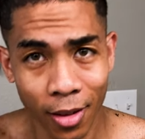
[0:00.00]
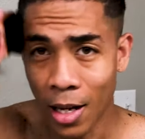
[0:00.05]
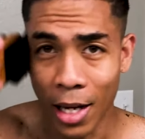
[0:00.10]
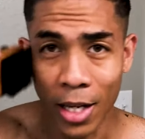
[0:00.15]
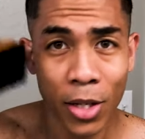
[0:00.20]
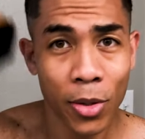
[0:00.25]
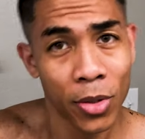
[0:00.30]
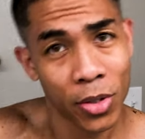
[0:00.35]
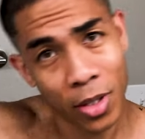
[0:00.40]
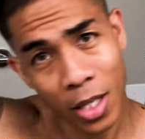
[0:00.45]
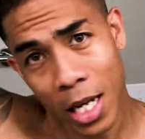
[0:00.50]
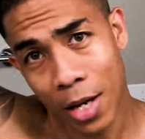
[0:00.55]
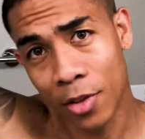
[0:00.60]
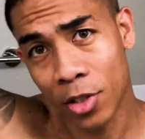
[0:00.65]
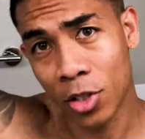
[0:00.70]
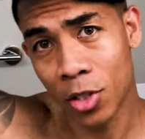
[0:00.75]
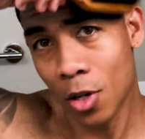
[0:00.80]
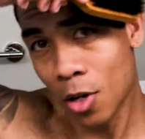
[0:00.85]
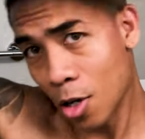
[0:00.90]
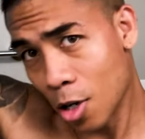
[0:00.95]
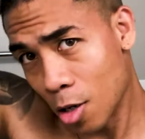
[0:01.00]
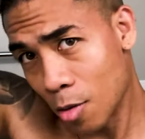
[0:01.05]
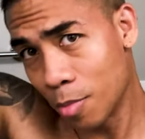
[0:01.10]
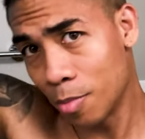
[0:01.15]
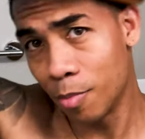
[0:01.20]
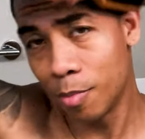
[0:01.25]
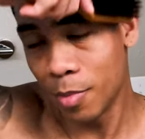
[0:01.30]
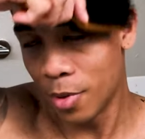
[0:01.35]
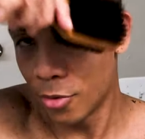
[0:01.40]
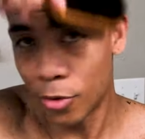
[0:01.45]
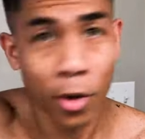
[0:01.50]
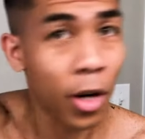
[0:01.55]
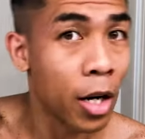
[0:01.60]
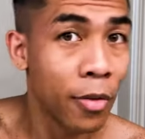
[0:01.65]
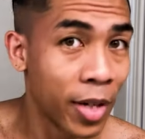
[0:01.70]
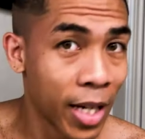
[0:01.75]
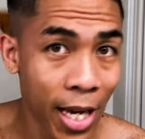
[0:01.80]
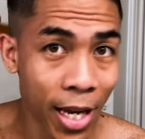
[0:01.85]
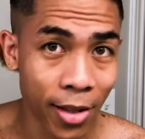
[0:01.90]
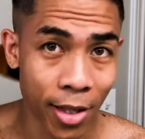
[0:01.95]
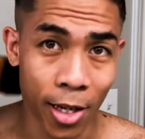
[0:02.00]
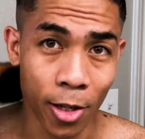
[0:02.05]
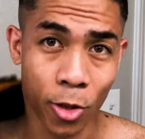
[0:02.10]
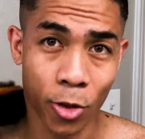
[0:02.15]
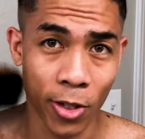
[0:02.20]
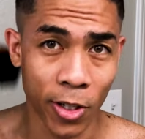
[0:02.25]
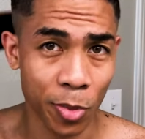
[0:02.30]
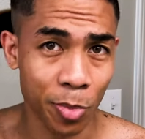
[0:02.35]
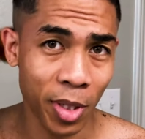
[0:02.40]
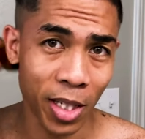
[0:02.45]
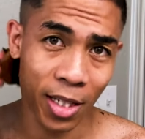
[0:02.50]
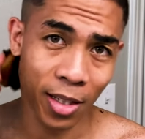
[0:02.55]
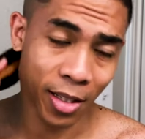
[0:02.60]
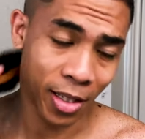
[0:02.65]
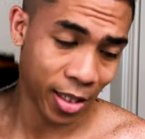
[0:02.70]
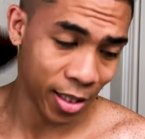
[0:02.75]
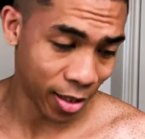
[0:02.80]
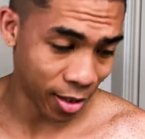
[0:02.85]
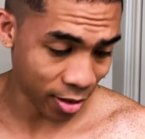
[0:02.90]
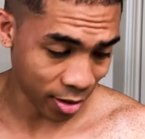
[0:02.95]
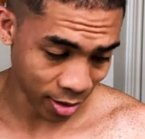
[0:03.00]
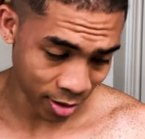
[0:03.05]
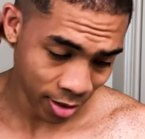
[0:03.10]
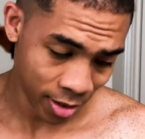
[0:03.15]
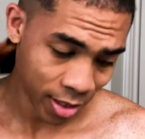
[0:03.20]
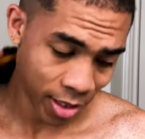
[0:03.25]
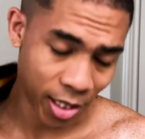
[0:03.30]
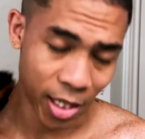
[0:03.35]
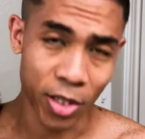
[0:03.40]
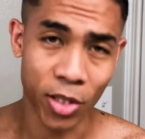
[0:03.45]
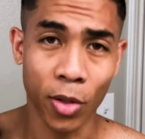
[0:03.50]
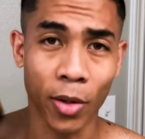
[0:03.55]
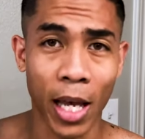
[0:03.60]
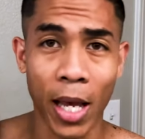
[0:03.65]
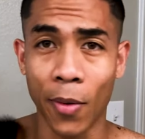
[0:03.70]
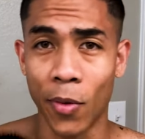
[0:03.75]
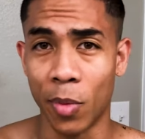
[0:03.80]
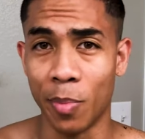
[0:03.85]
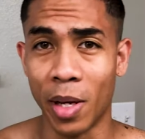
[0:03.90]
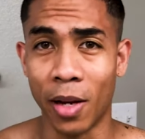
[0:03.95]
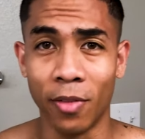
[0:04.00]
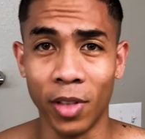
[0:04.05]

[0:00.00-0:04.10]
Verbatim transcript: I knew I was gonna have a scar before I even had a hair transplant and it's okay with me.